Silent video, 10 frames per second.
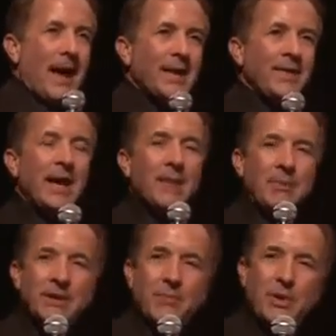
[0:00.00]
I think
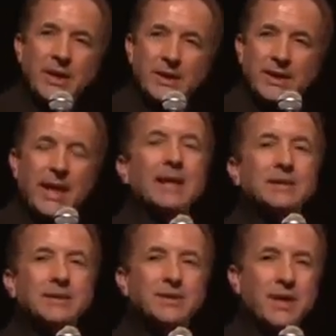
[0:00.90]
I build a pretty good
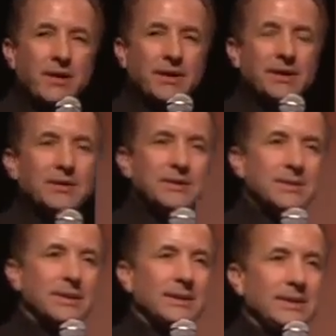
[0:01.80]
case to show that
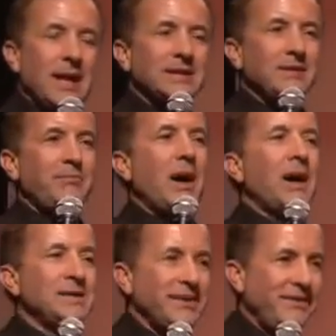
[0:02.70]
there's lots of
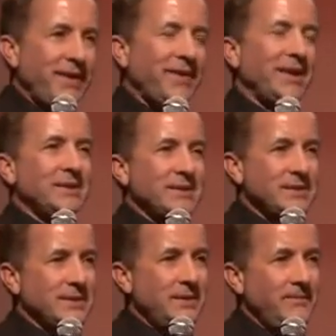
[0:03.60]
positive
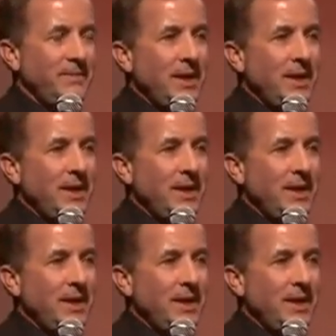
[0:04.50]
evidence